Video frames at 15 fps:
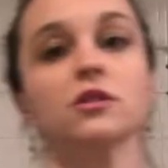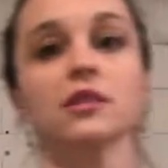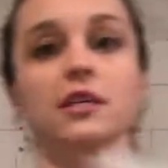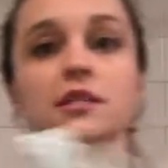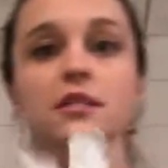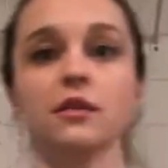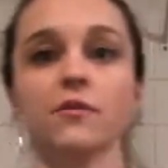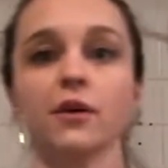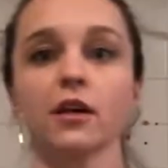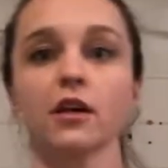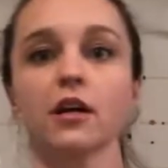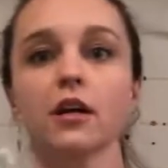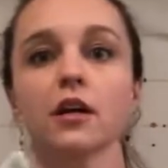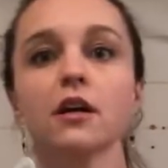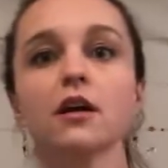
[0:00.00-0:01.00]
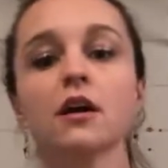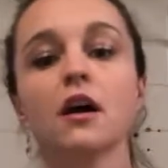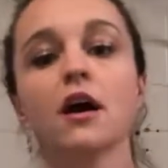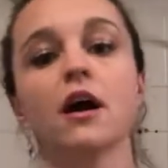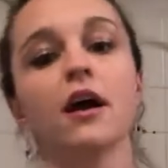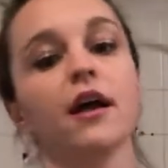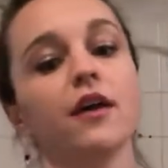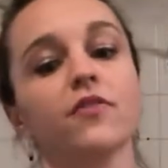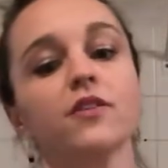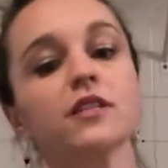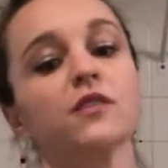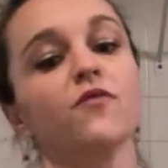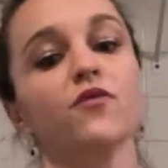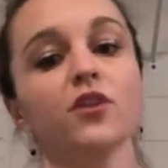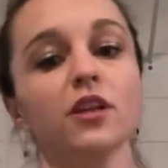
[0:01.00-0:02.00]
Dusty Miller. I get
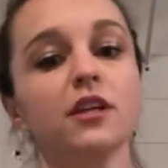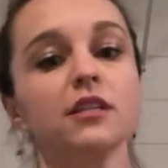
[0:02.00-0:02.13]
this frilly